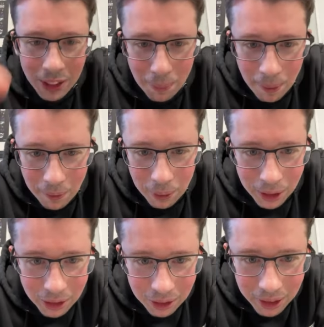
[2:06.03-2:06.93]
up,
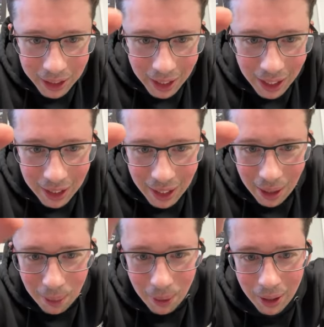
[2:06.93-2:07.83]
everyone? Karina,
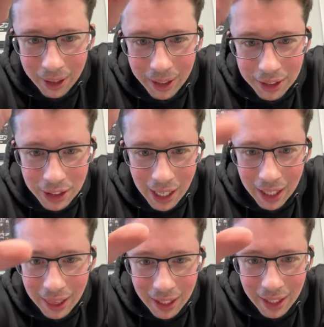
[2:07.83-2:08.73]
how are you?
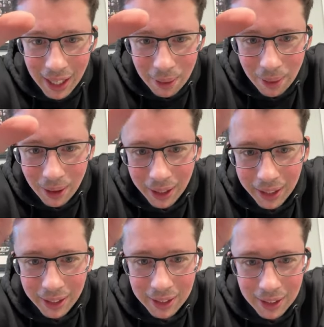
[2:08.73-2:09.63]
Jonathan, how are
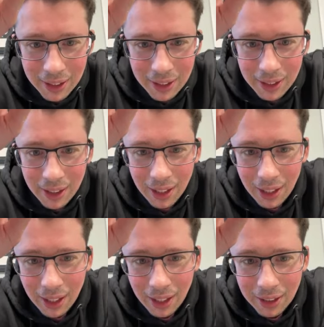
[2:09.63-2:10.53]
you?
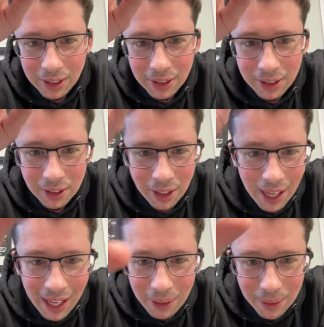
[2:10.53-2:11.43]
Uh,
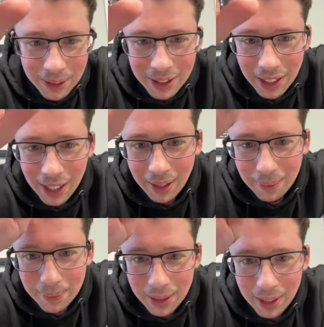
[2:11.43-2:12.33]
Duran, what's
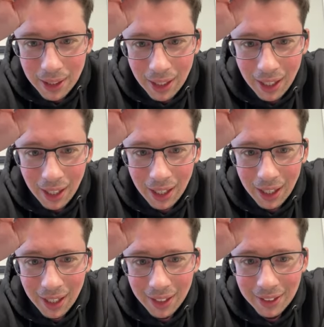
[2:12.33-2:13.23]
up?
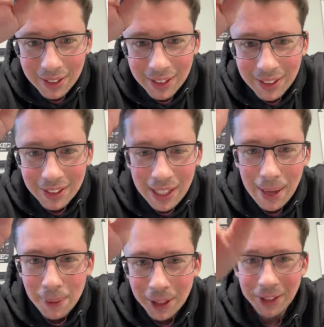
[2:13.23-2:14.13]
Uh, Danbury